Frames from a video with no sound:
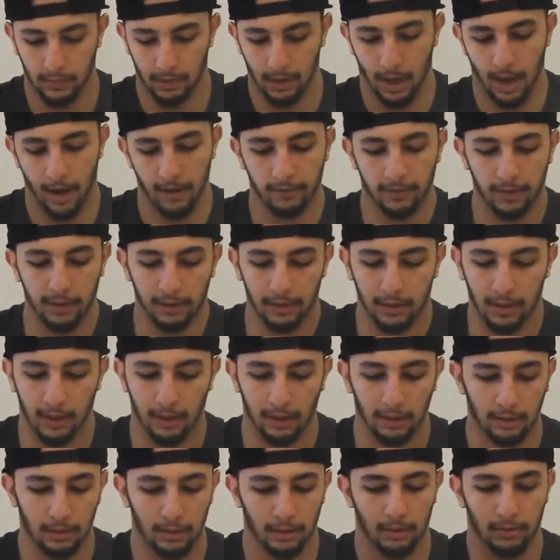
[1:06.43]

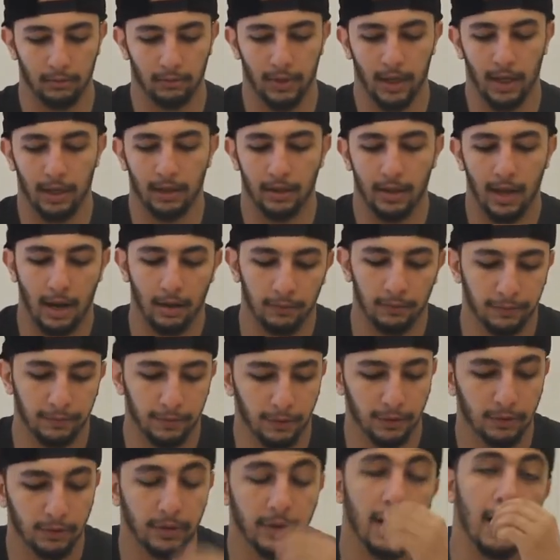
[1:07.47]
everything written down for
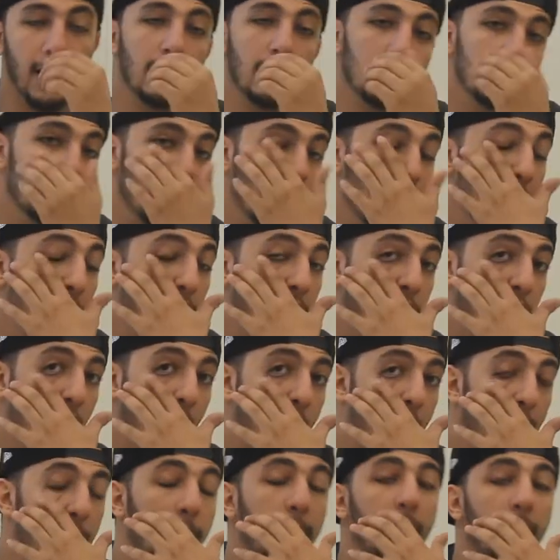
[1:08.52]
you guys.
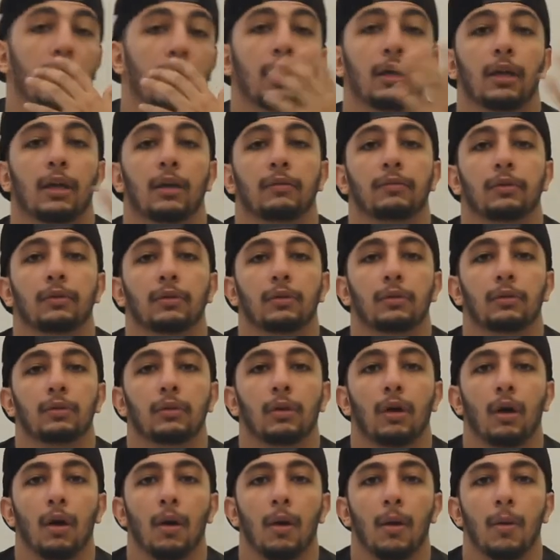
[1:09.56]
So I'm gonna give
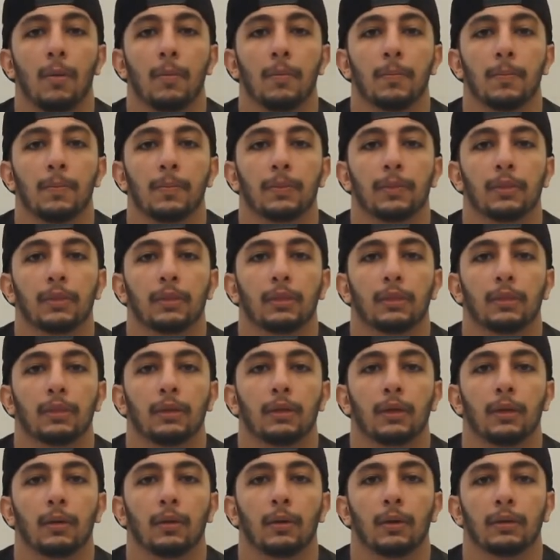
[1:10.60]
you
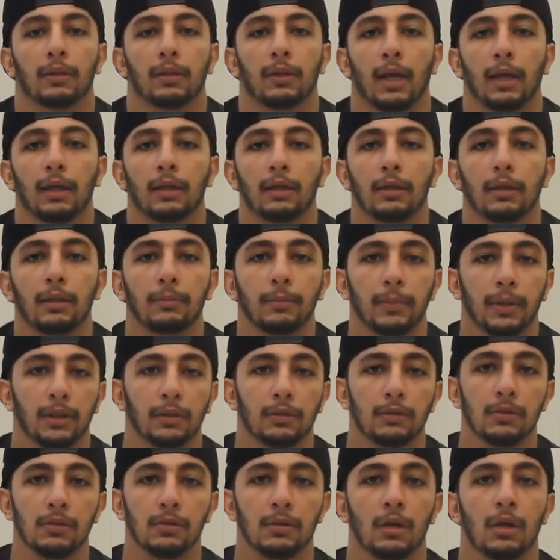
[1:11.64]
the daily
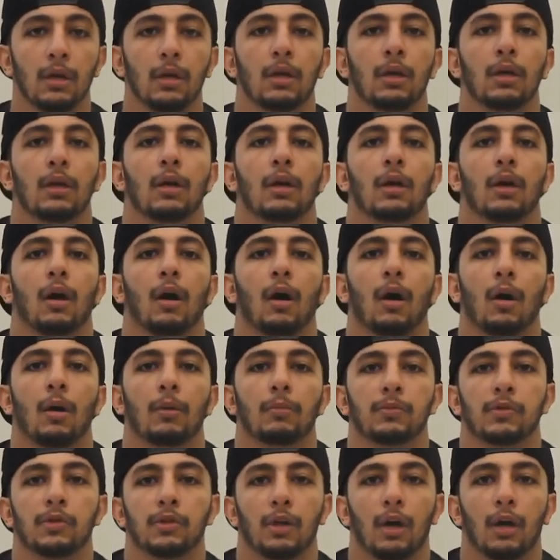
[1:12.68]
meals,
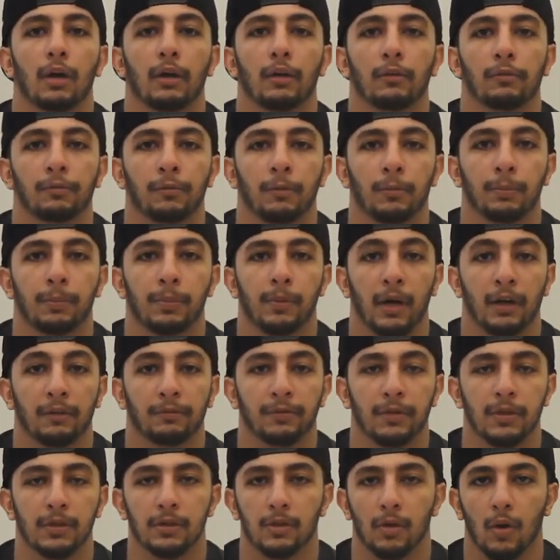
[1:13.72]
started for
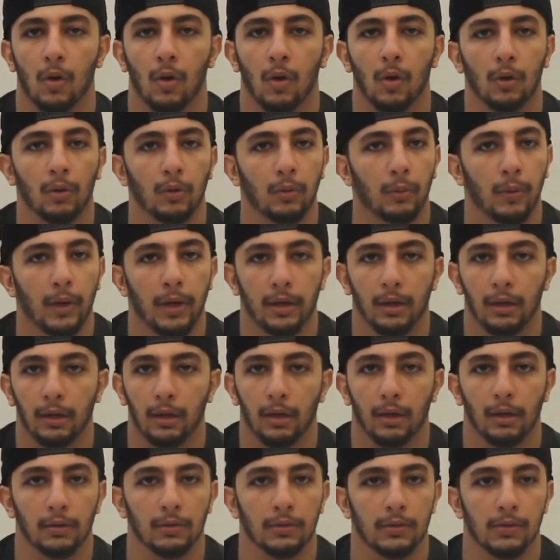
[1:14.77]
breakfast all the
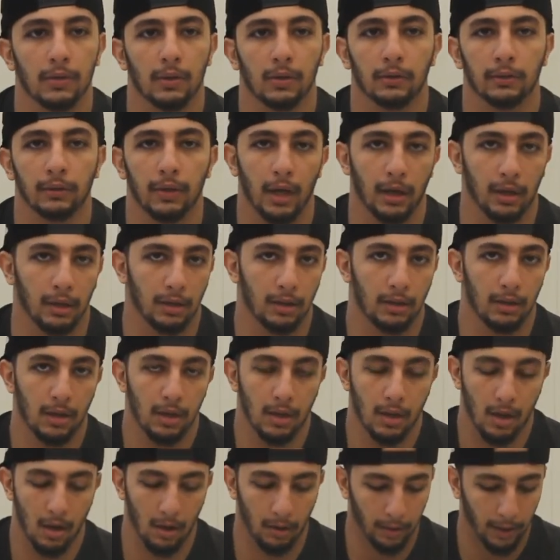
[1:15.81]
way until night.
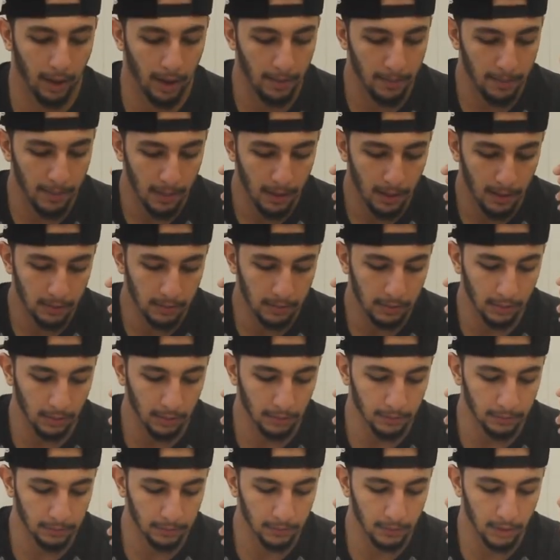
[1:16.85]
Okay,
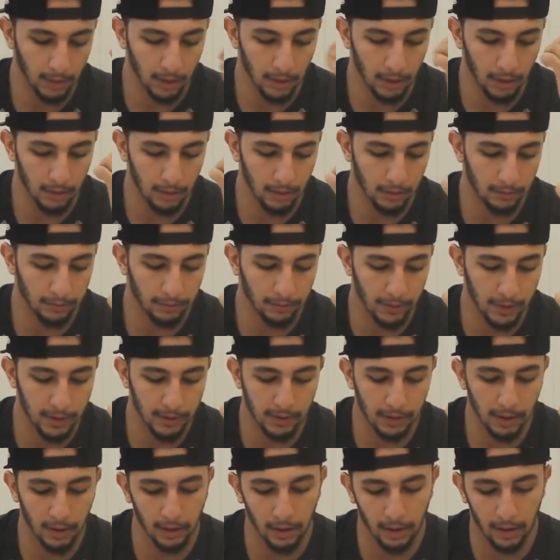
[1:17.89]
so
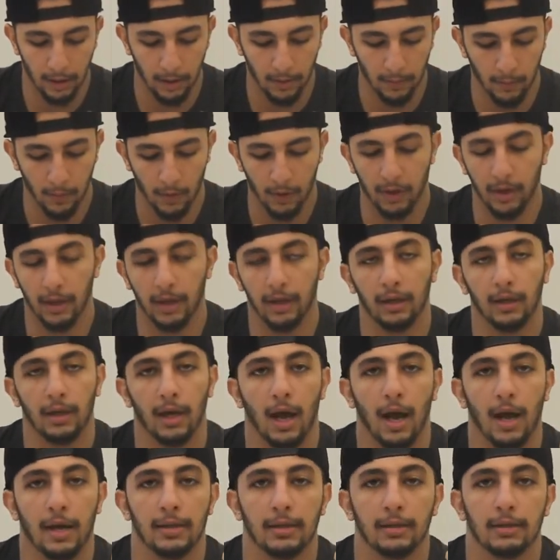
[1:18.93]
first thing in the morning,
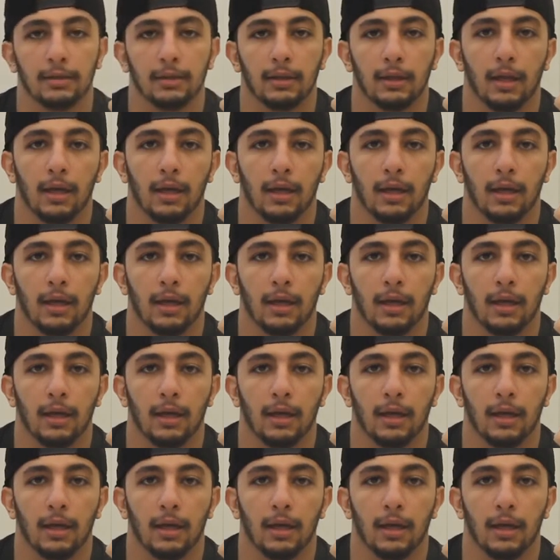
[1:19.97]
I